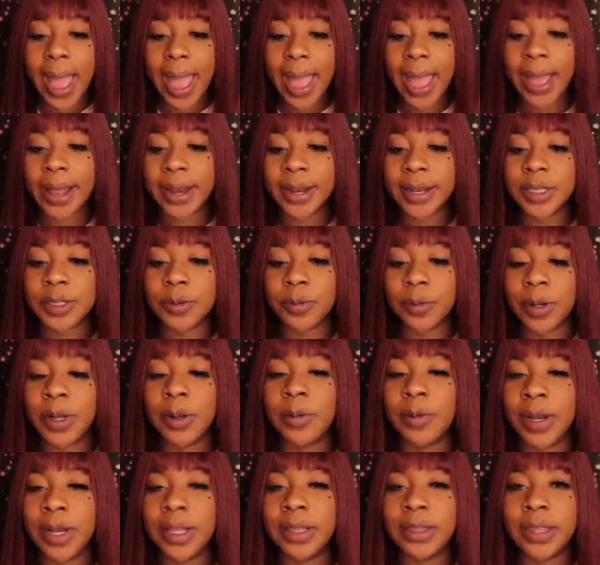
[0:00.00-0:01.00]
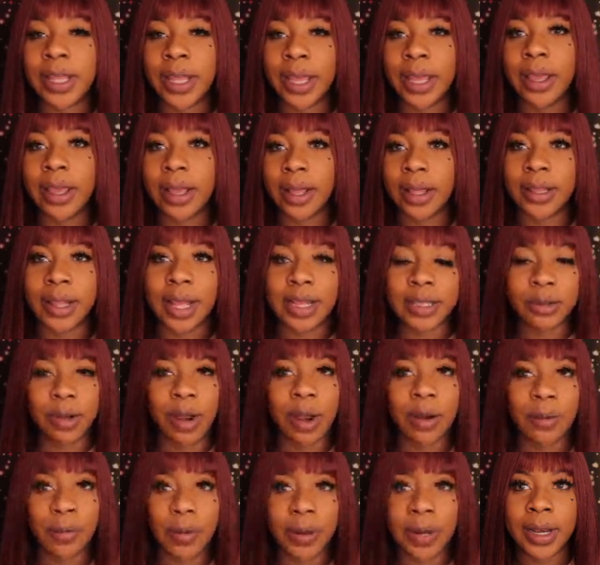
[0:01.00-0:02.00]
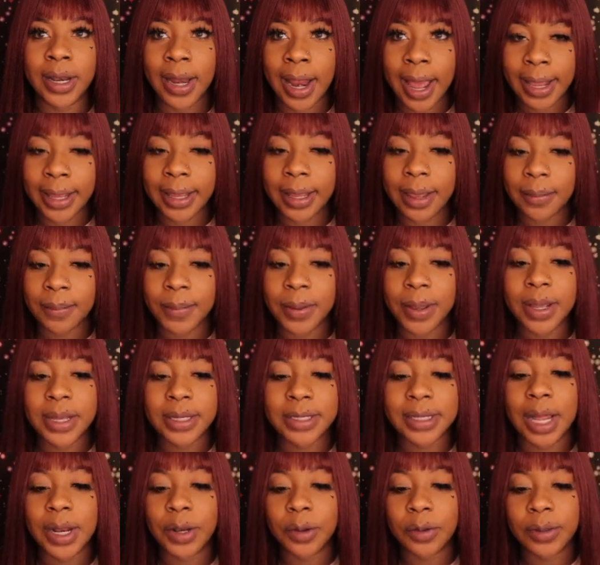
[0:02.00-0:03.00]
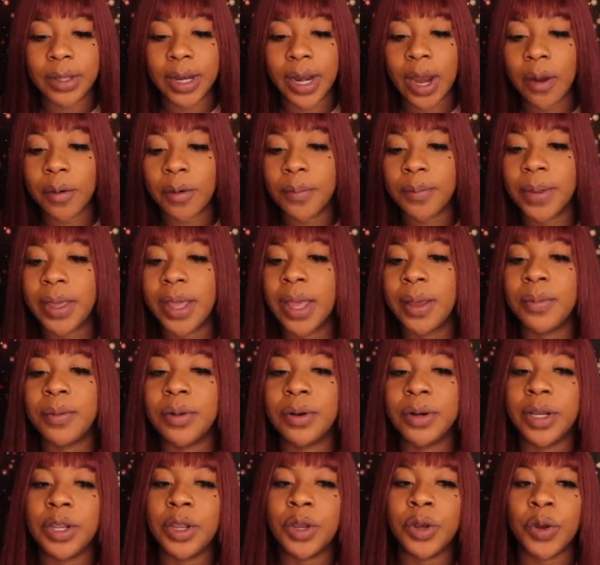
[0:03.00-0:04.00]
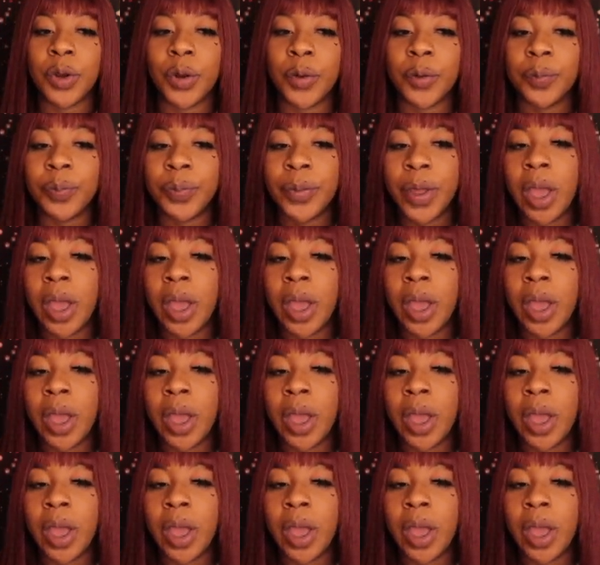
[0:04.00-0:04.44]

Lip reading: And it's really, really thick. That's why I really like it, because I know that I would be able to, you know,